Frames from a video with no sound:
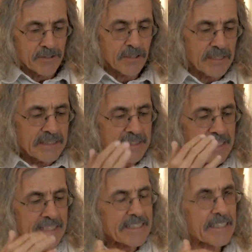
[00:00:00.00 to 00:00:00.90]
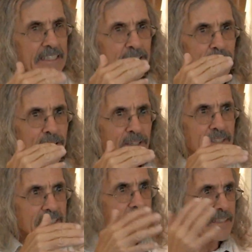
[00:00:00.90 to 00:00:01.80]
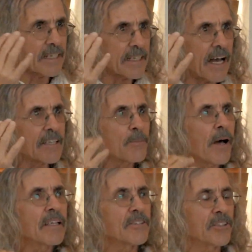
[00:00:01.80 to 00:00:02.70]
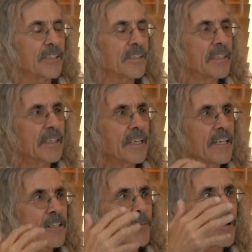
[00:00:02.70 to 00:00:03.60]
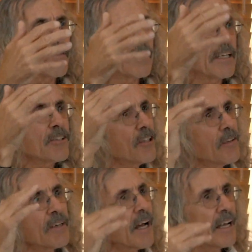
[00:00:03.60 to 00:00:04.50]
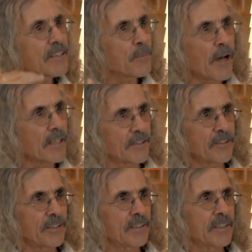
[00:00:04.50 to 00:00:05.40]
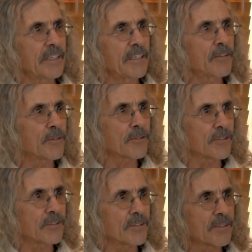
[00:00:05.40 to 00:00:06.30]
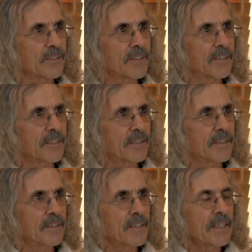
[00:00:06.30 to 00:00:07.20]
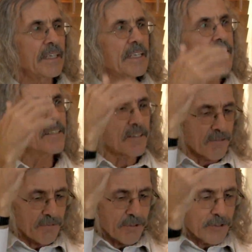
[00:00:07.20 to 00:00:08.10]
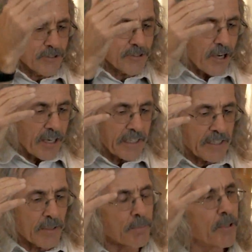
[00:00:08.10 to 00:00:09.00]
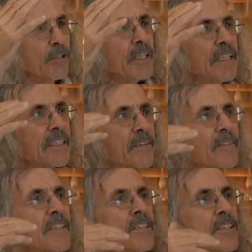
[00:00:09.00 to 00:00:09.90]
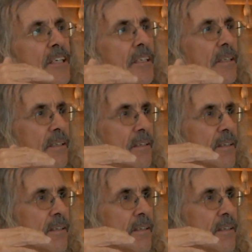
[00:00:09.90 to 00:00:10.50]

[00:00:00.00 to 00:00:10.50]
So this is a cosmology. It's a revelation of a cosmology in these verses. It is first starting the brilliance of the sun,